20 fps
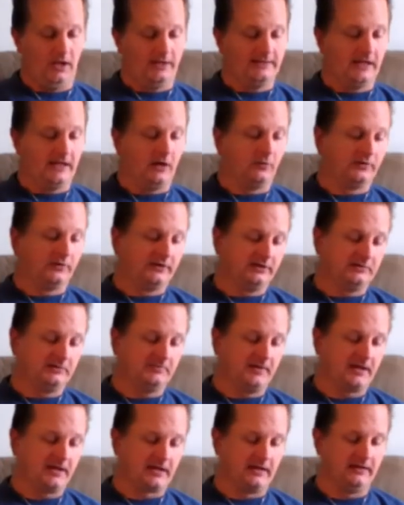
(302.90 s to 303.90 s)
Now, getting
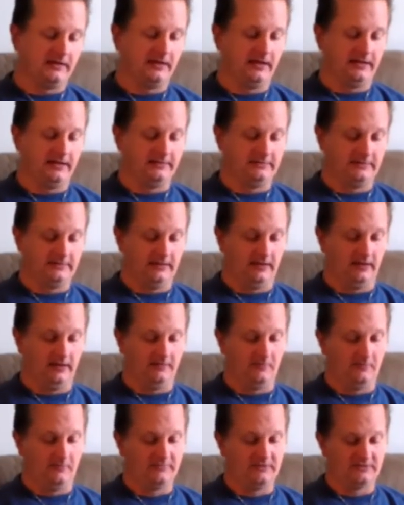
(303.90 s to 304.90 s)
back again
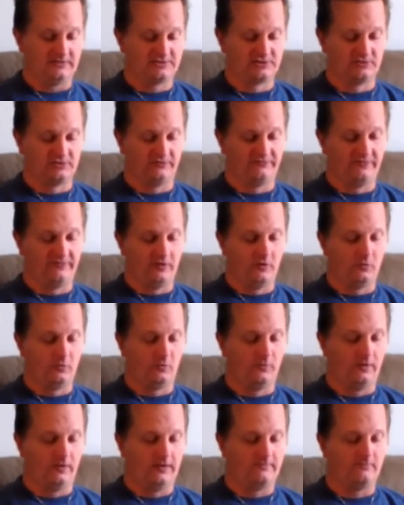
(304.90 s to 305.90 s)
to the
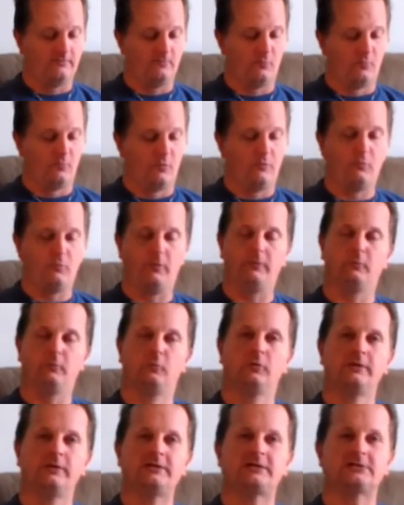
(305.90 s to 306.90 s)
vote, what
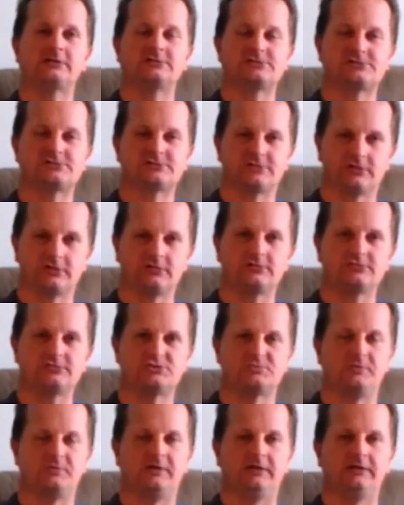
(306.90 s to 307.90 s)
really
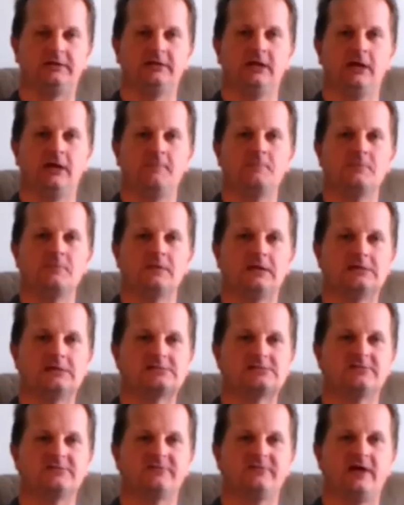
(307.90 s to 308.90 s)
concerns me
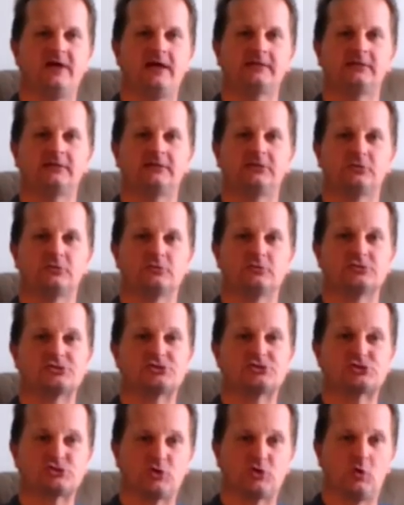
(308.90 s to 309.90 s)
is the fact that there is
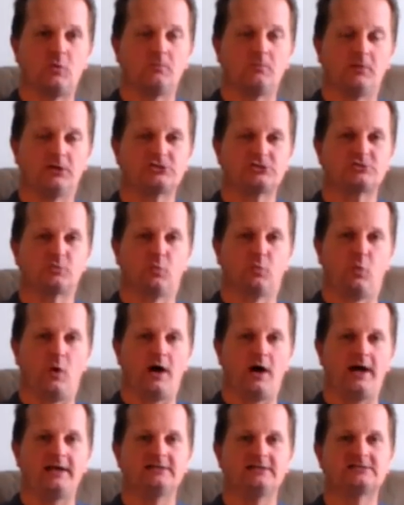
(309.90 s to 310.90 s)
so much
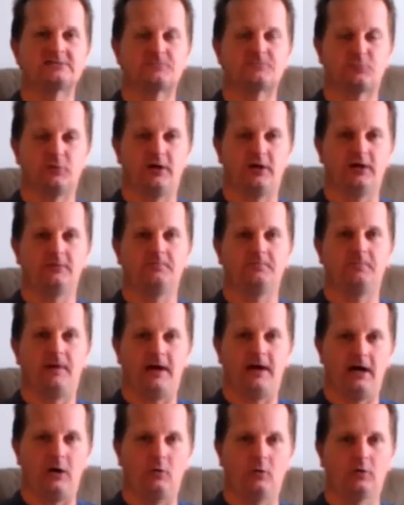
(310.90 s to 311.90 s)
widespread
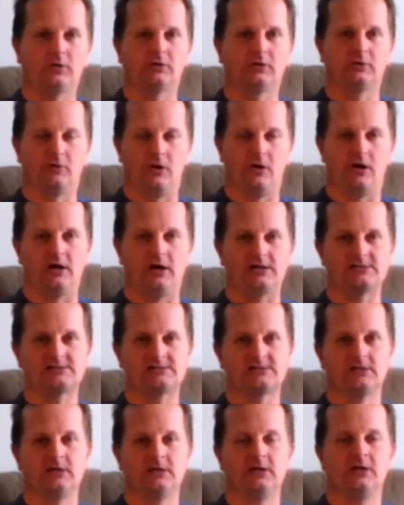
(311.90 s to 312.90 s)
power
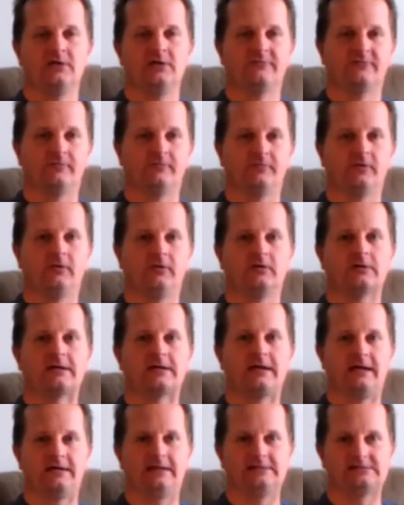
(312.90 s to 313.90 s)
loss from
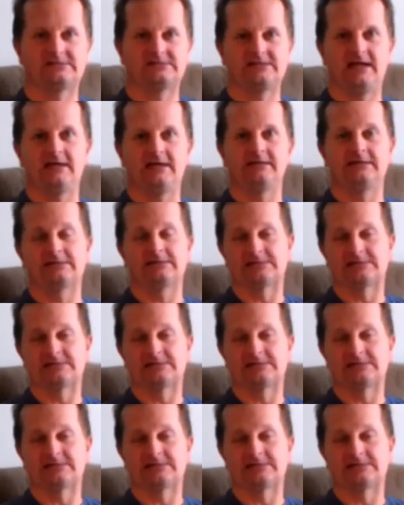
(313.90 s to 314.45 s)
Hurricane Sandy.